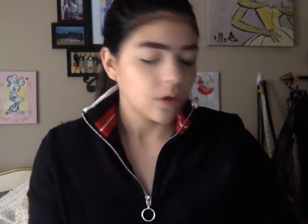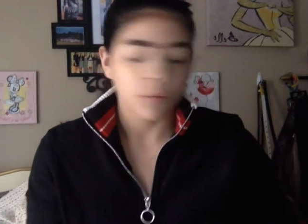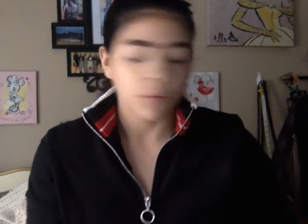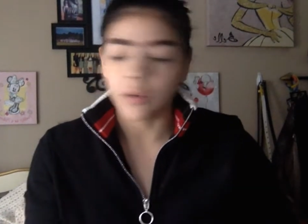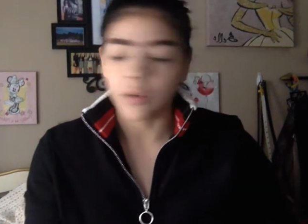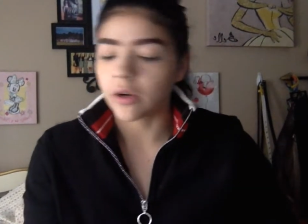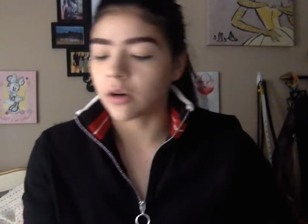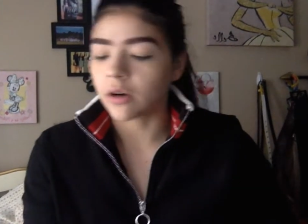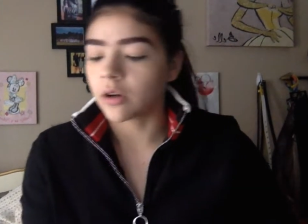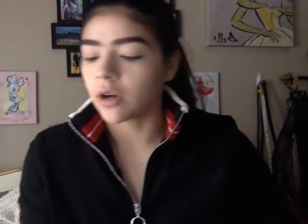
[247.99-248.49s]

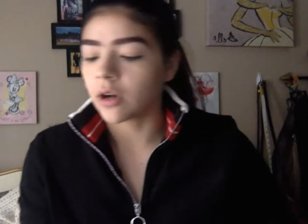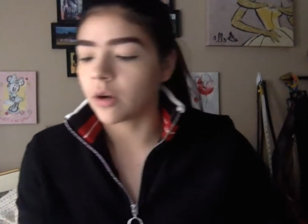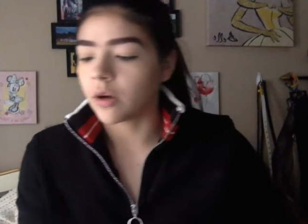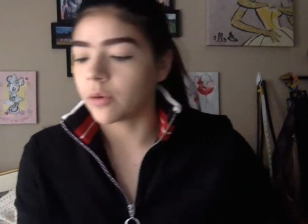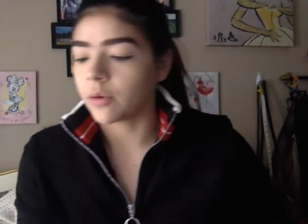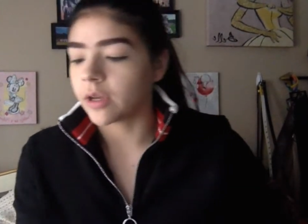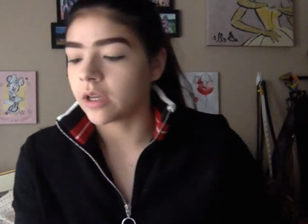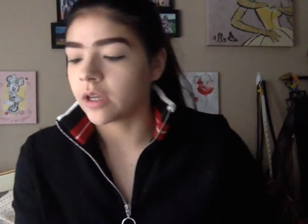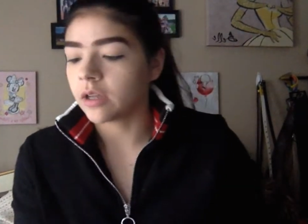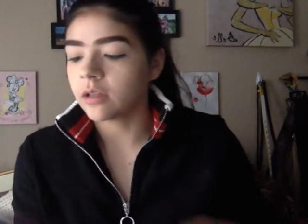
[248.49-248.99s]
we are
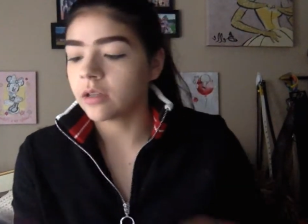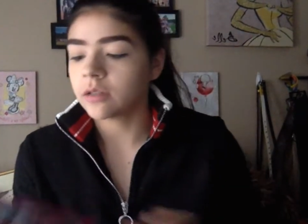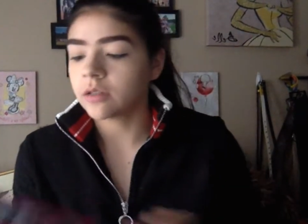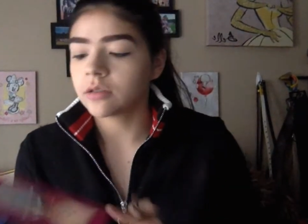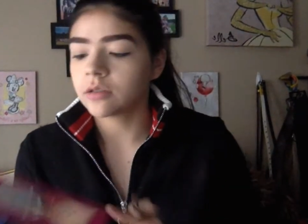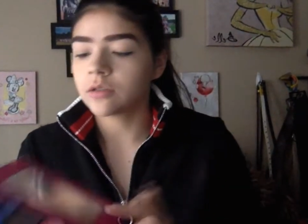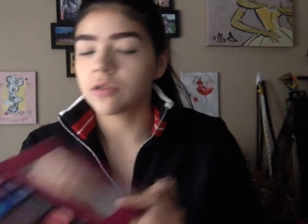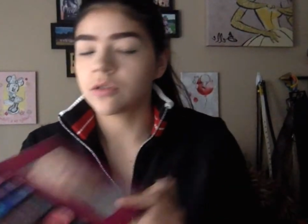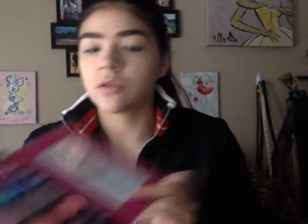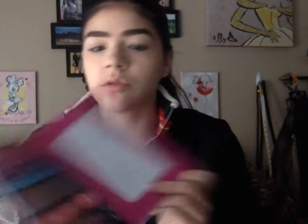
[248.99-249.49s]
going
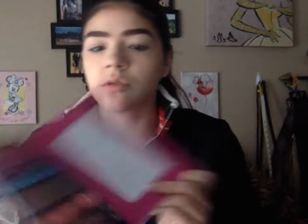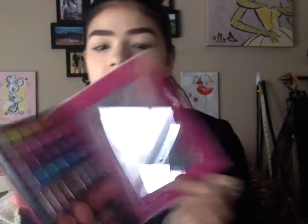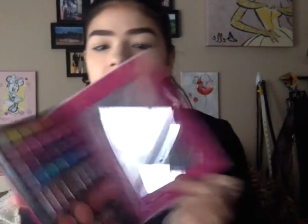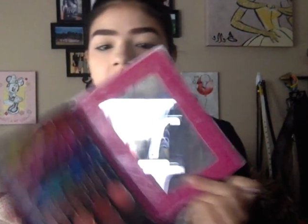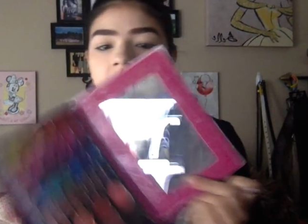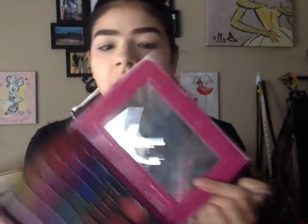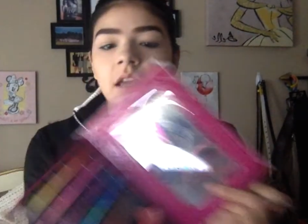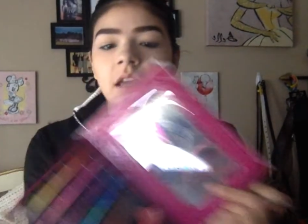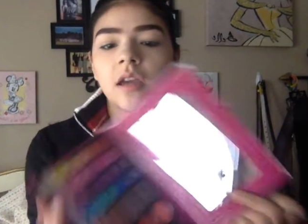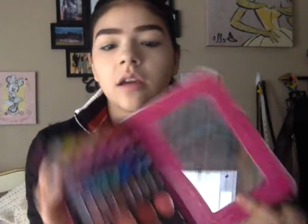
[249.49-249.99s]
to
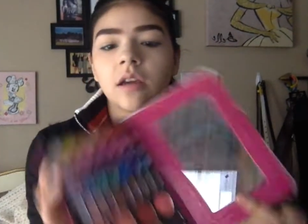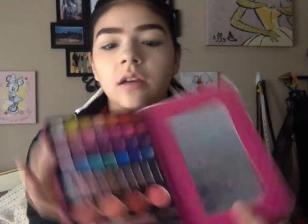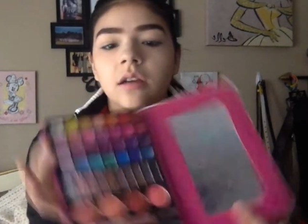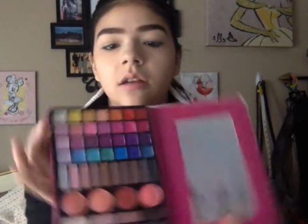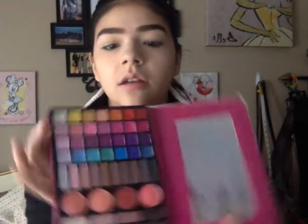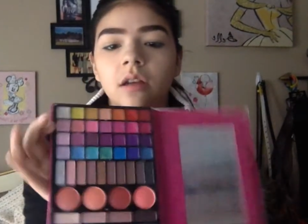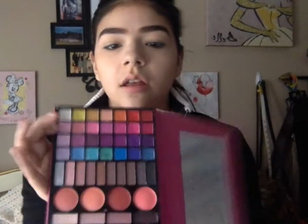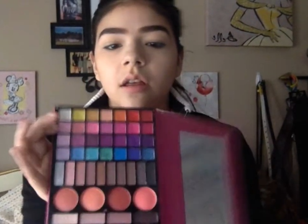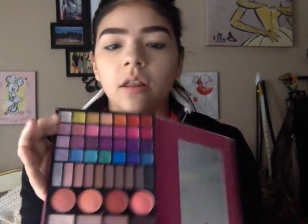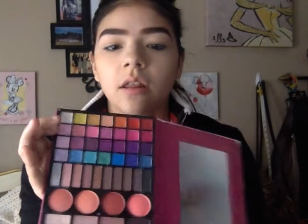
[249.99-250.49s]
take
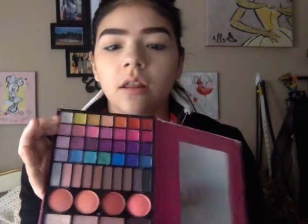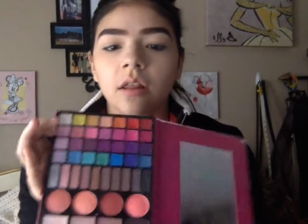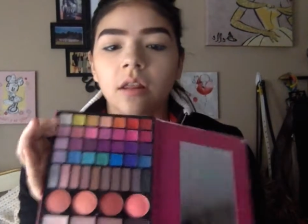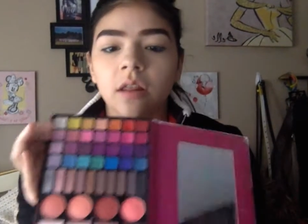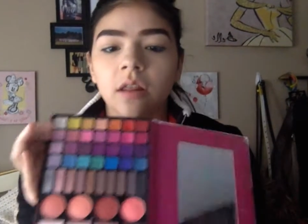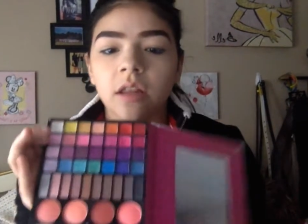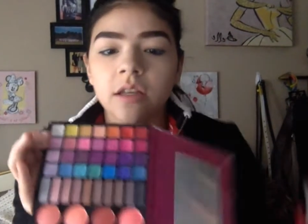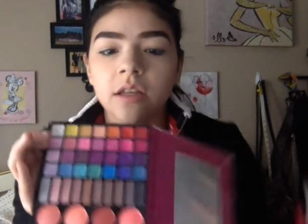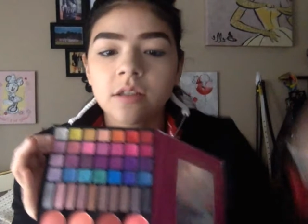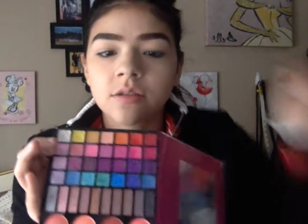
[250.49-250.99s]

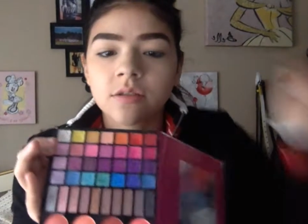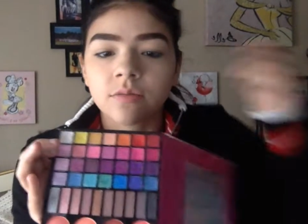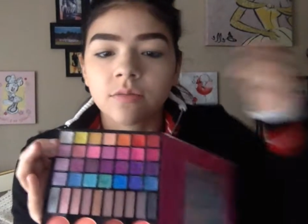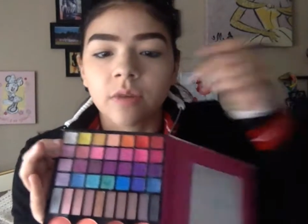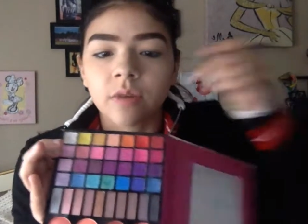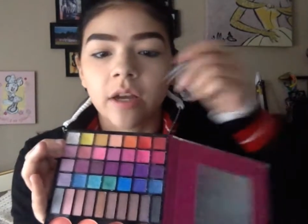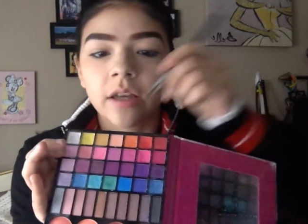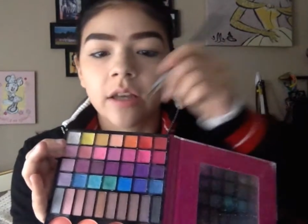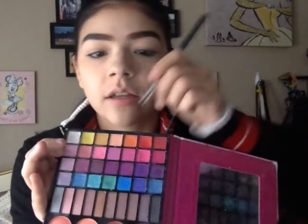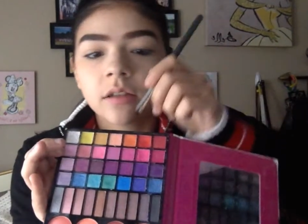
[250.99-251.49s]
this
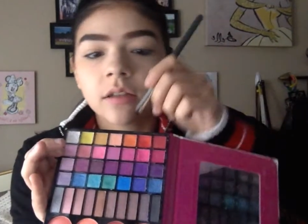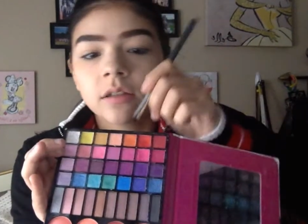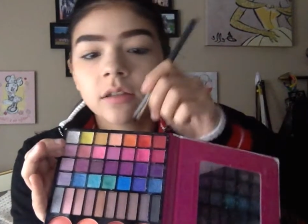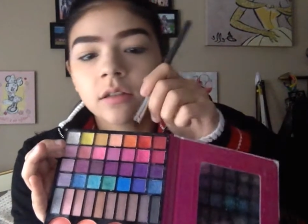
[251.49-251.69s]
red,